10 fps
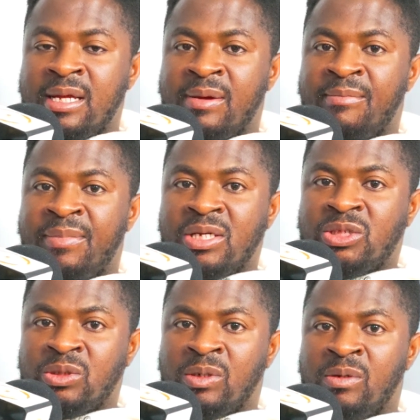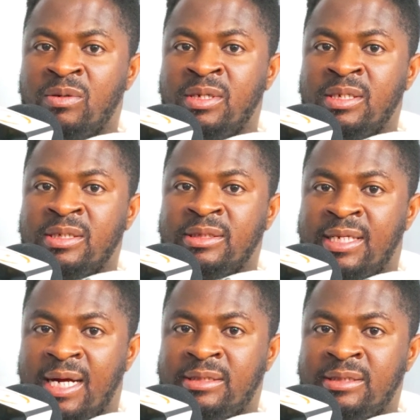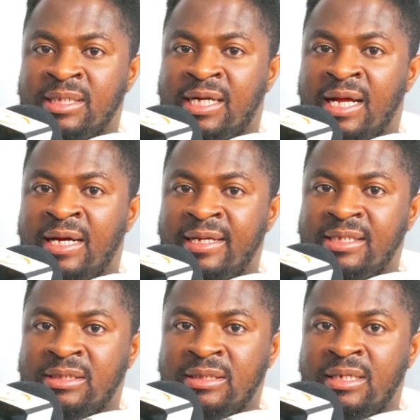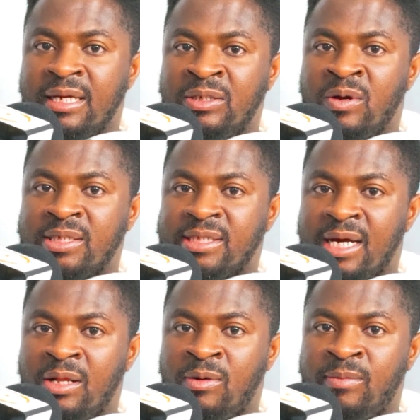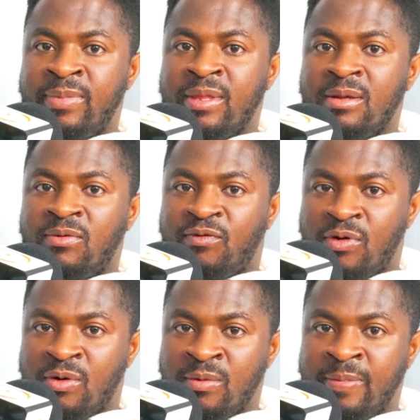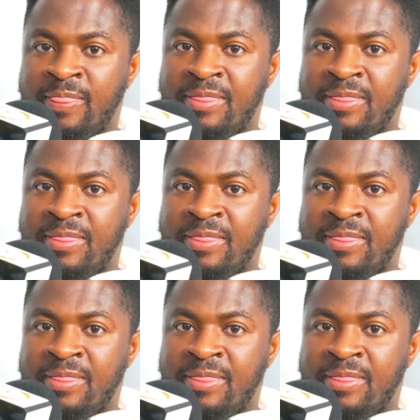and make sure that declaration and your asylum form,